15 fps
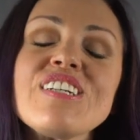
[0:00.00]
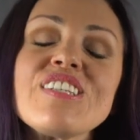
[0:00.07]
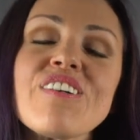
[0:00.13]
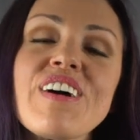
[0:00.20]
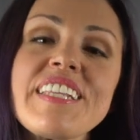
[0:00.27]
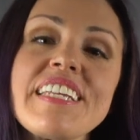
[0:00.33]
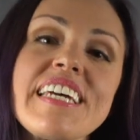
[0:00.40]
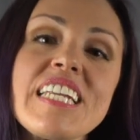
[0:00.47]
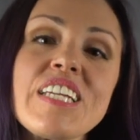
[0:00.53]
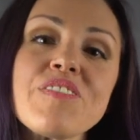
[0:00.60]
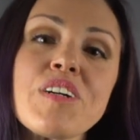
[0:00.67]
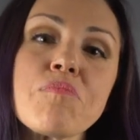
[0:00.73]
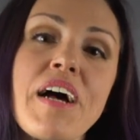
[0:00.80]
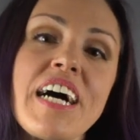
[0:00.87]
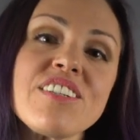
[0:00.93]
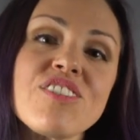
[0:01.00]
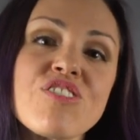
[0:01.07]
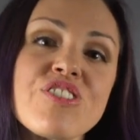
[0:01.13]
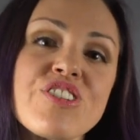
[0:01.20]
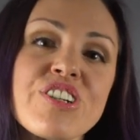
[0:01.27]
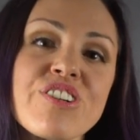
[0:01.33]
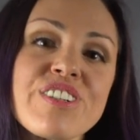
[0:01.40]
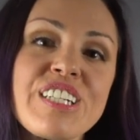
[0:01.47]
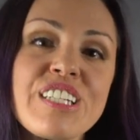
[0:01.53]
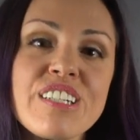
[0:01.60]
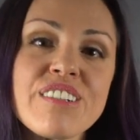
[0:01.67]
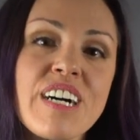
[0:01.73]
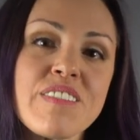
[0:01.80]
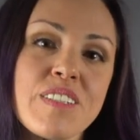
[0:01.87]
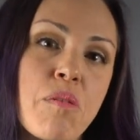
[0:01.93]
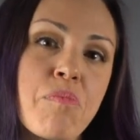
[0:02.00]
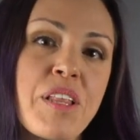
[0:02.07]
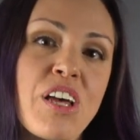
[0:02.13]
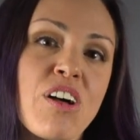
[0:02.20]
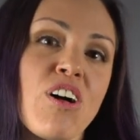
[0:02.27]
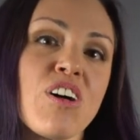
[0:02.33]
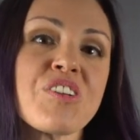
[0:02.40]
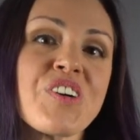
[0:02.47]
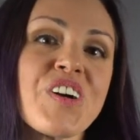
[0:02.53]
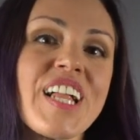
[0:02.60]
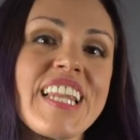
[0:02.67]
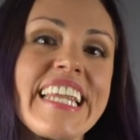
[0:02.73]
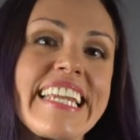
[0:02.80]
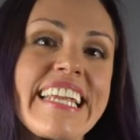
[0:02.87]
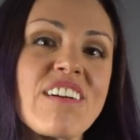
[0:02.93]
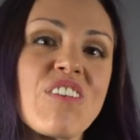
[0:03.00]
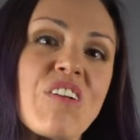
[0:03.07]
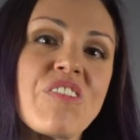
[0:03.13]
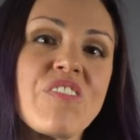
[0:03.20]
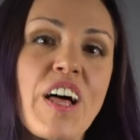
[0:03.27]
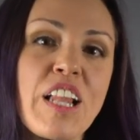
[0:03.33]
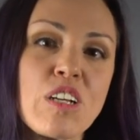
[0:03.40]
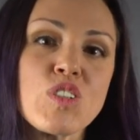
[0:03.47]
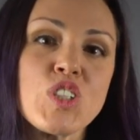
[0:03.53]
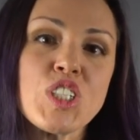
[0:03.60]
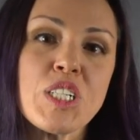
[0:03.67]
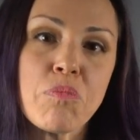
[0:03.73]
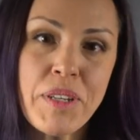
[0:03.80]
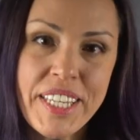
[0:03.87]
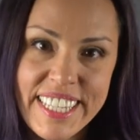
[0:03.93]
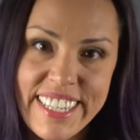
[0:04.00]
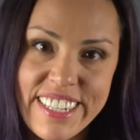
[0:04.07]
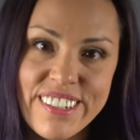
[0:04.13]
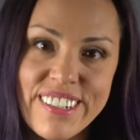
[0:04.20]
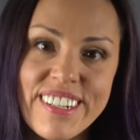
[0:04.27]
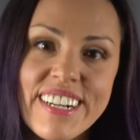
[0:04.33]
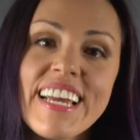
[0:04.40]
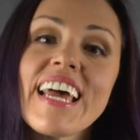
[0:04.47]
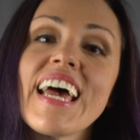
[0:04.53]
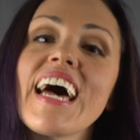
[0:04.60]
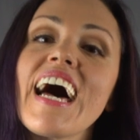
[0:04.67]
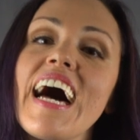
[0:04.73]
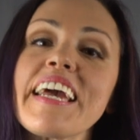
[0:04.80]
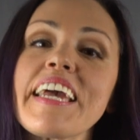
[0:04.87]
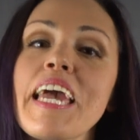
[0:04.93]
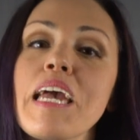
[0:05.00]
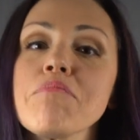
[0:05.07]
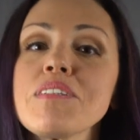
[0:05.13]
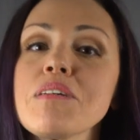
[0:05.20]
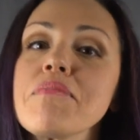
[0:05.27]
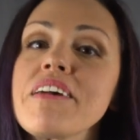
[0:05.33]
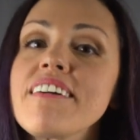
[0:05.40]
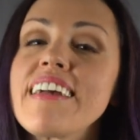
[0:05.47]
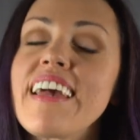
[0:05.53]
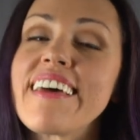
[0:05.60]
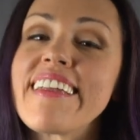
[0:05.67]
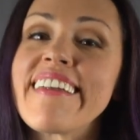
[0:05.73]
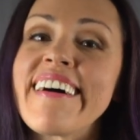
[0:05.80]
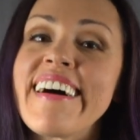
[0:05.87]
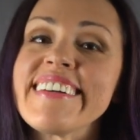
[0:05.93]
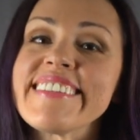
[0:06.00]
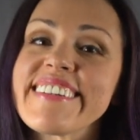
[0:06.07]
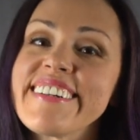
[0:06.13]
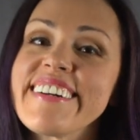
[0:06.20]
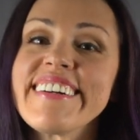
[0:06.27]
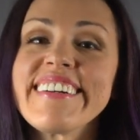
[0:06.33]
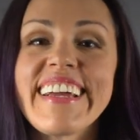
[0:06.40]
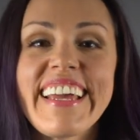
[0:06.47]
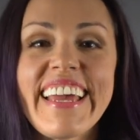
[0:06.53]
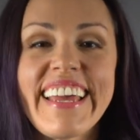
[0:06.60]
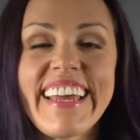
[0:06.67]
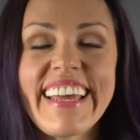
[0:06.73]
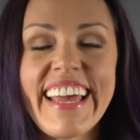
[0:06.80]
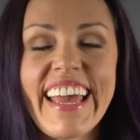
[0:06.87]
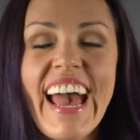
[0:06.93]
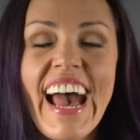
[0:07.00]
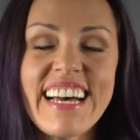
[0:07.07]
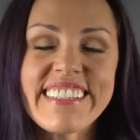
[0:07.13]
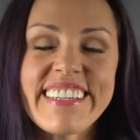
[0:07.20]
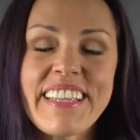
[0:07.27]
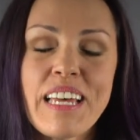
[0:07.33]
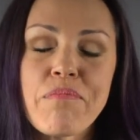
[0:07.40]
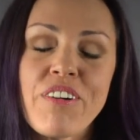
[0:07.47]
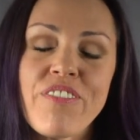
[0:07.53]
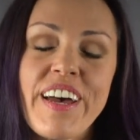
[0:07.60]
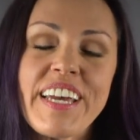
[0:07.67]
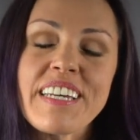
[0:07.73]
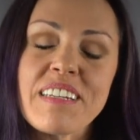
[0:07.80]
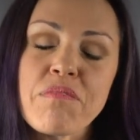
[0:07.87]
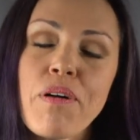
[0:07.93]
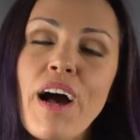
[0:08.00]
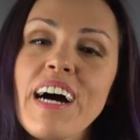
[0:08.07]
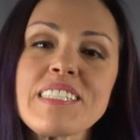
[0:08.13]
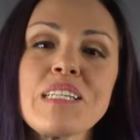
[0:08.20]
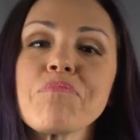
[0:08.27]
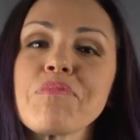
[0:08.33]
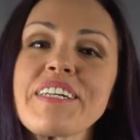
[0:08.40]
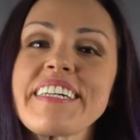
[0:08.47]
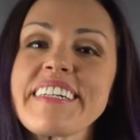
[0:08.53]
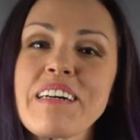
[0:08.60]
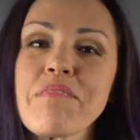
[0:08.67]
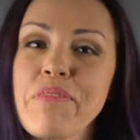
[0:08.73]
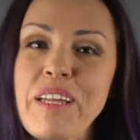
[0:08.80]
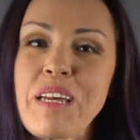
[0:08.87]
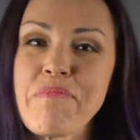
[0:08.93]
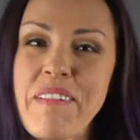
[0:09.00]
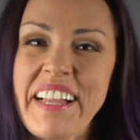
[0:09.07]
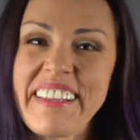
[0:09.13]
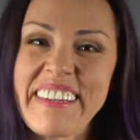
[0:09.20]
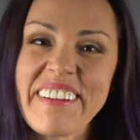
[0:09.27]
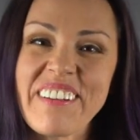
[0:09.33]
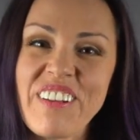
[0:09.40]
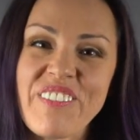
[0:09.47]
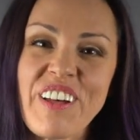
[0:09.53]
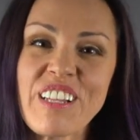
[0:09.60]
So at the end of your master's degree, you have something called your clinical fellowship year. I came to Marianne and Oscar, asked them if I could possibly complete my clinical